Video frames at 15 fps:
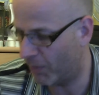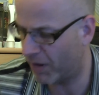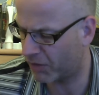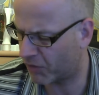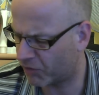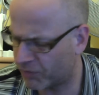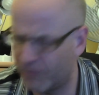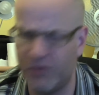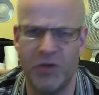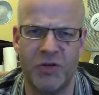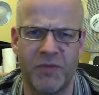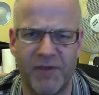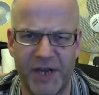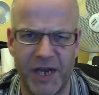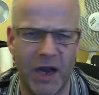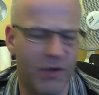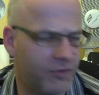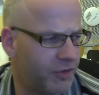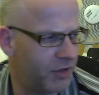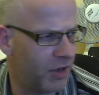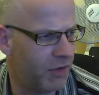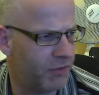But I've got some future videos
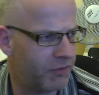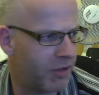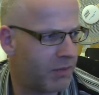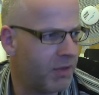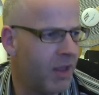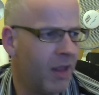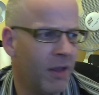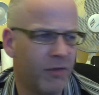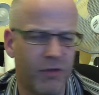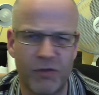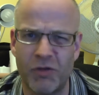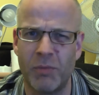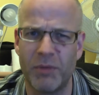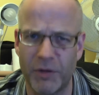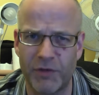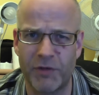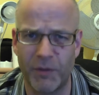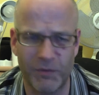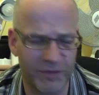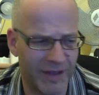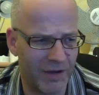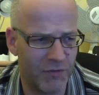to do, so some of the
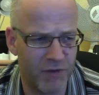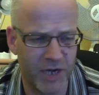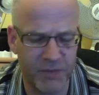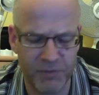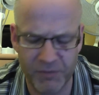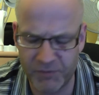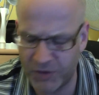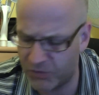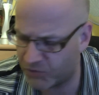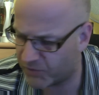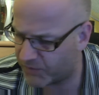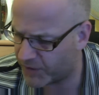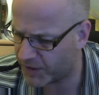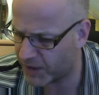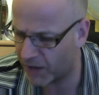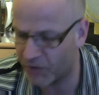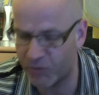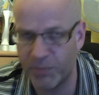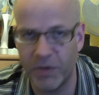stuff's out ready for future videos,